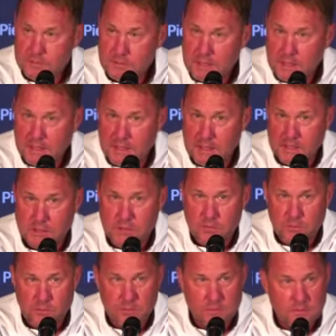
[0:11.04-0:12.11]
I guess
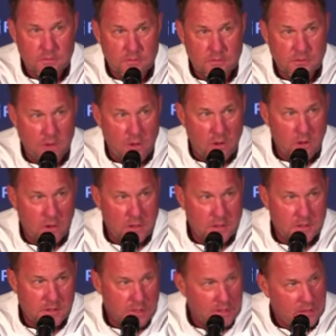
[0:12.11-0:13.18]
fall
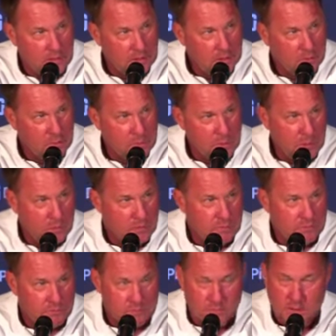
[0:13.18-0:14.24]
is ending and we
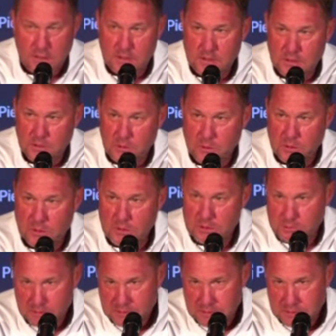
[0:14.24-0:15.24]
move into the winter